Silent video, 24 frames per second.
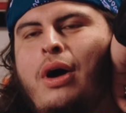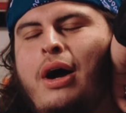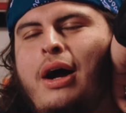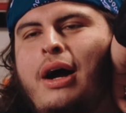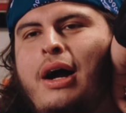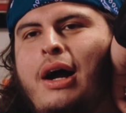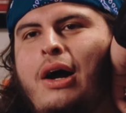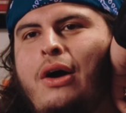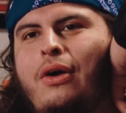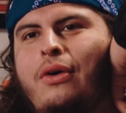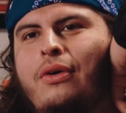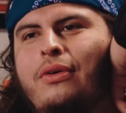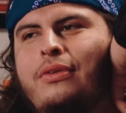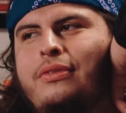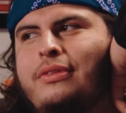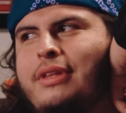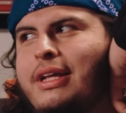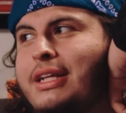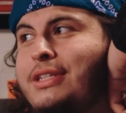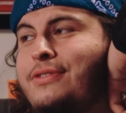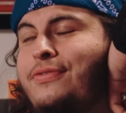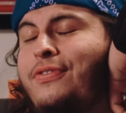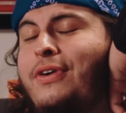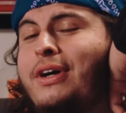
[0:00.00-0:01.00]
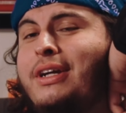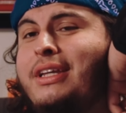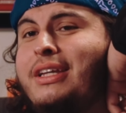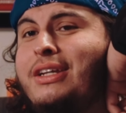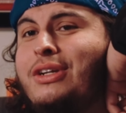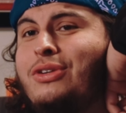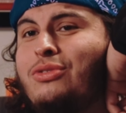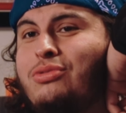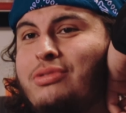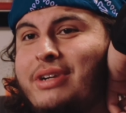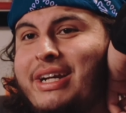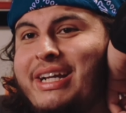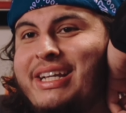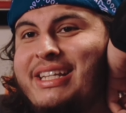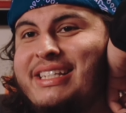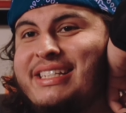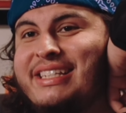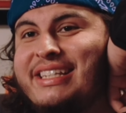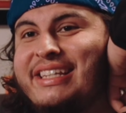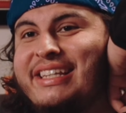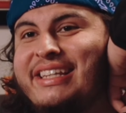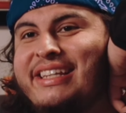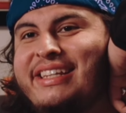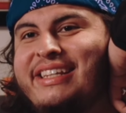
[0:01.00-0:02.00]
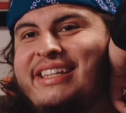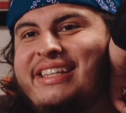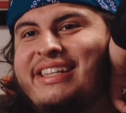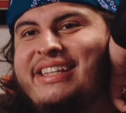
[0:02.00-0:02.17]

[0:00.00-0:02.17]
Wow. That's fucking crazy.